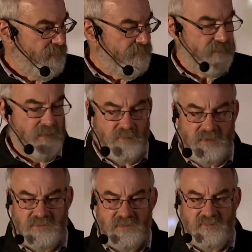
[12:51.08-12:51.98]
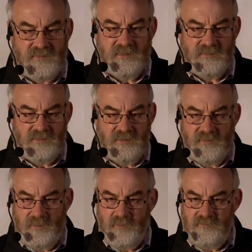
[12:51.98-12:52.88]
So the approach I started to
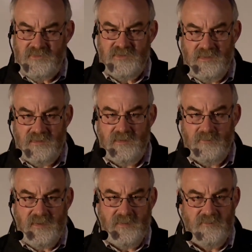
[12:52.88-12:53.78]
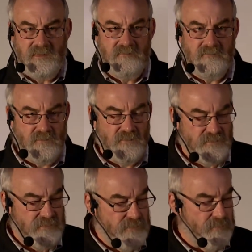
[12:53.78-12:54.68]
develop originally in IBM, then
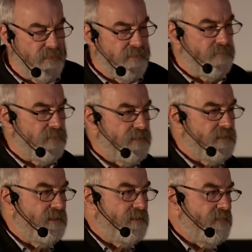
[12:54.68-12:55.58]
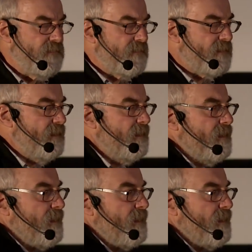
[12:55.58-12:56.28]
also now on my own within the university,